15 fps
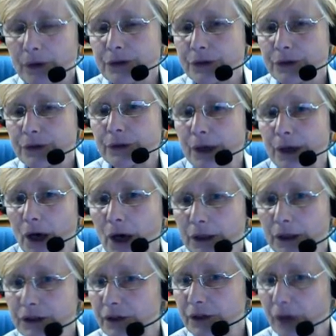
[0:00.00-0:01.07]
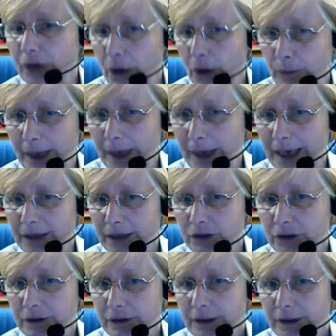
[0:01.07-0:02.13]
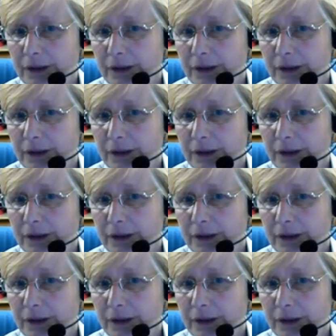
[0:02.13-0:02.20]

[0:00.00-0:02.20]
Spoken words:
to the college's homepage.